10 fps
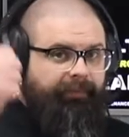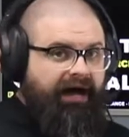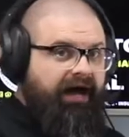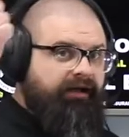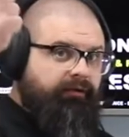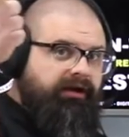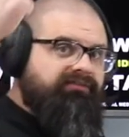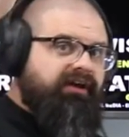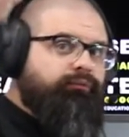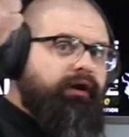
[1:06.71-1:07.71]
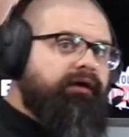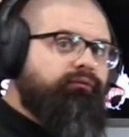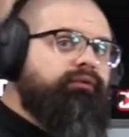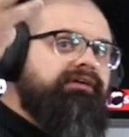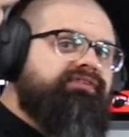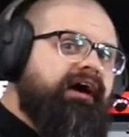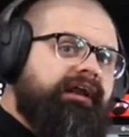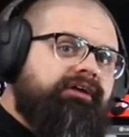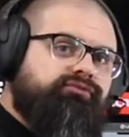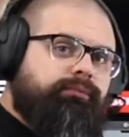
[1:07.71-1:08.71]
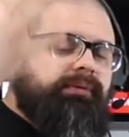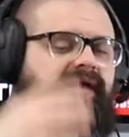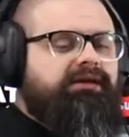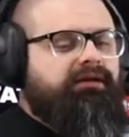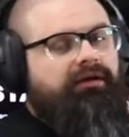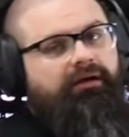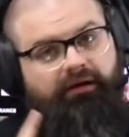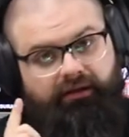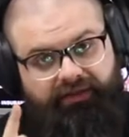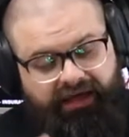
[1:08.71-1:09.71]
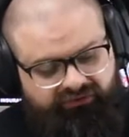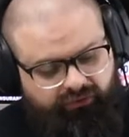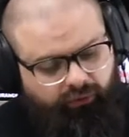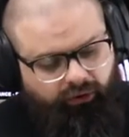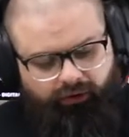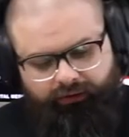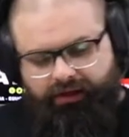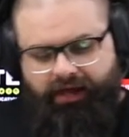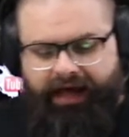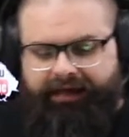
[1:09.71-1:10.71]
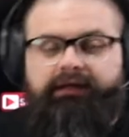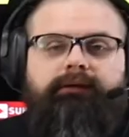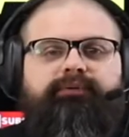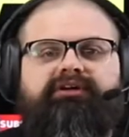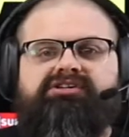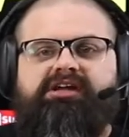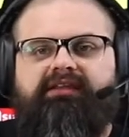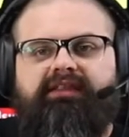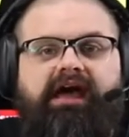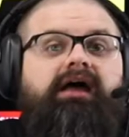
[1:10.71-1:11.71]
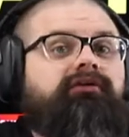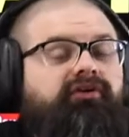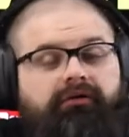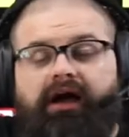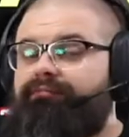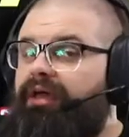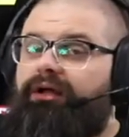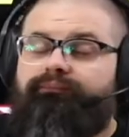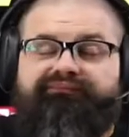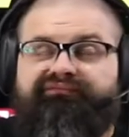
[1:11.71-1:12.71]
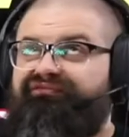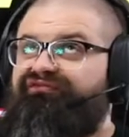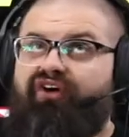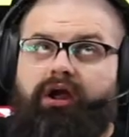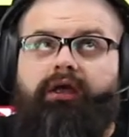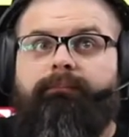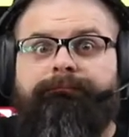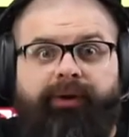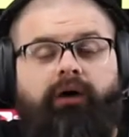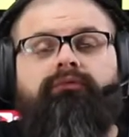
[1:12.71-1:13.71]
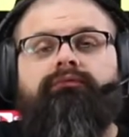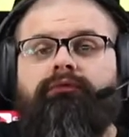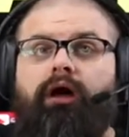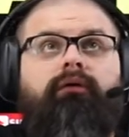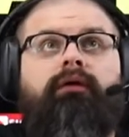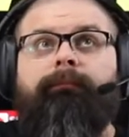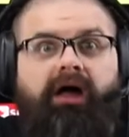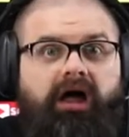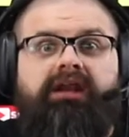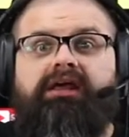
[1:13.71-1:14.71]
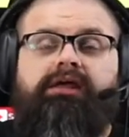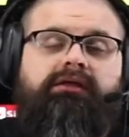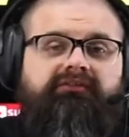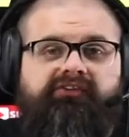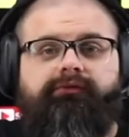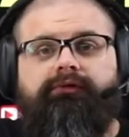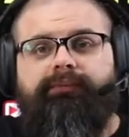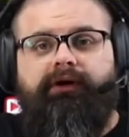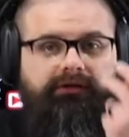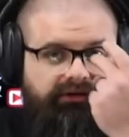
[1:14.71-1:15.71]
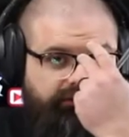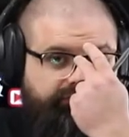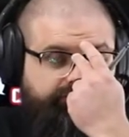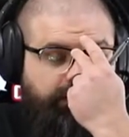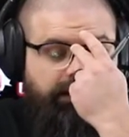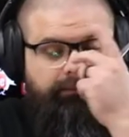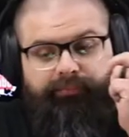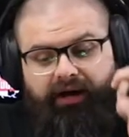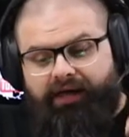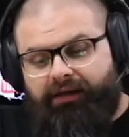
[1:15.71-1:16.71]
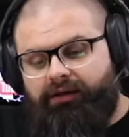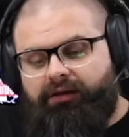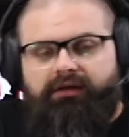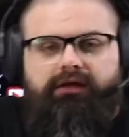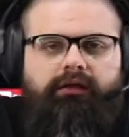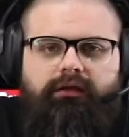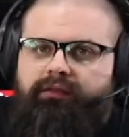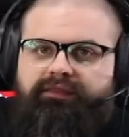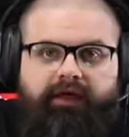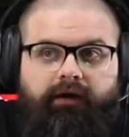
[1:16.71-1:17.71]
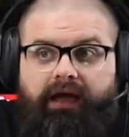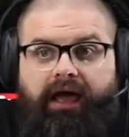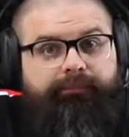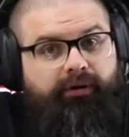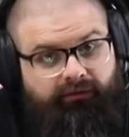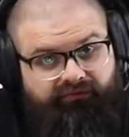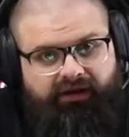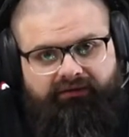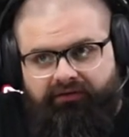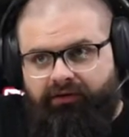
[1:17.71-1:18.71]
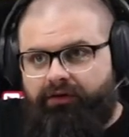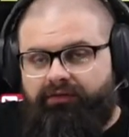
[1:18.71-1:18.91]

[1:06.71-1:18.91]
Buy, renovate, rent, refinance, repeat that's cool. I can appreciate that. And dude, I've made a freaking boatload of money doing BRRRR deals, right? But they're not perfect.